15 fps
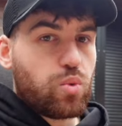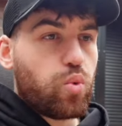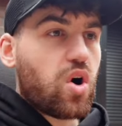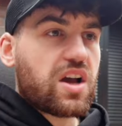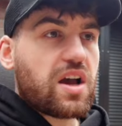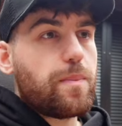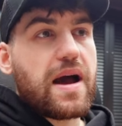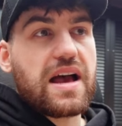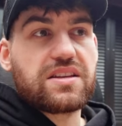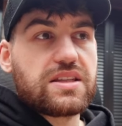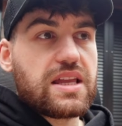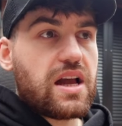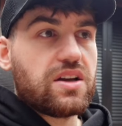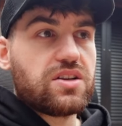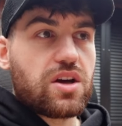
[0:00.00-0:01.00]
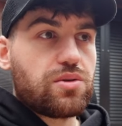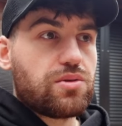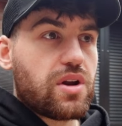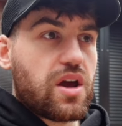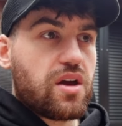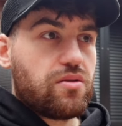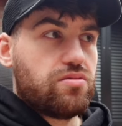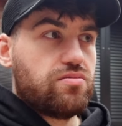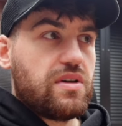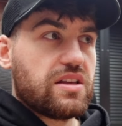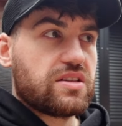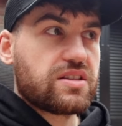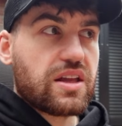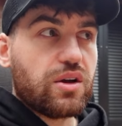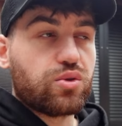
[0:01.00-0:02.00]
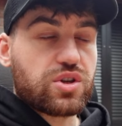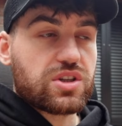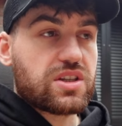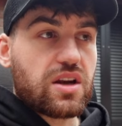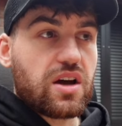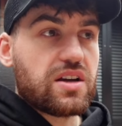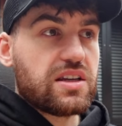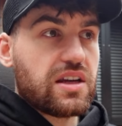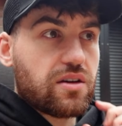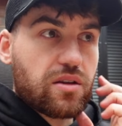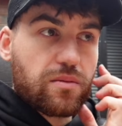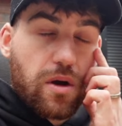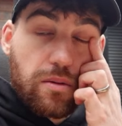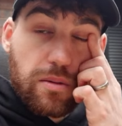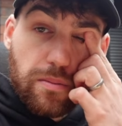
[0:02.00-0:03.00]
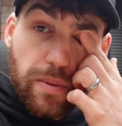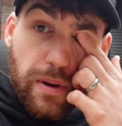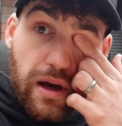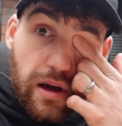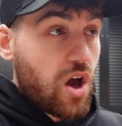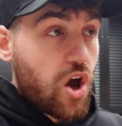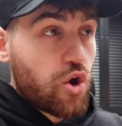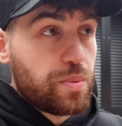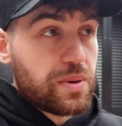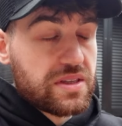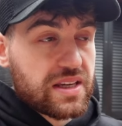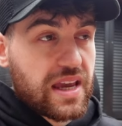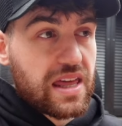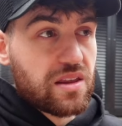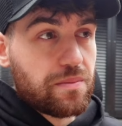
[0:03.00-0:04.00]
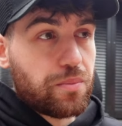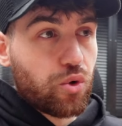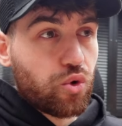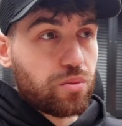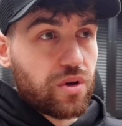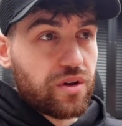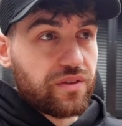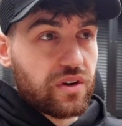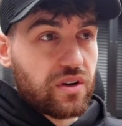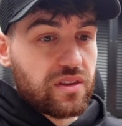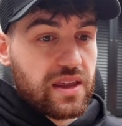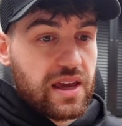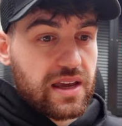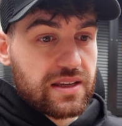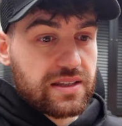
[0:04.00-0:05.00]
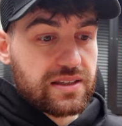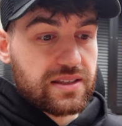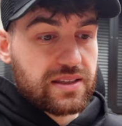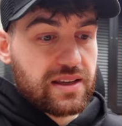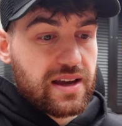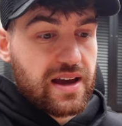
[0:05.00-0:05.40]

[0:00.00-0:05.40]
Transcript: To what capacity, I don't know. It's still just an idea at the moment, but hoping to get the ball moving on this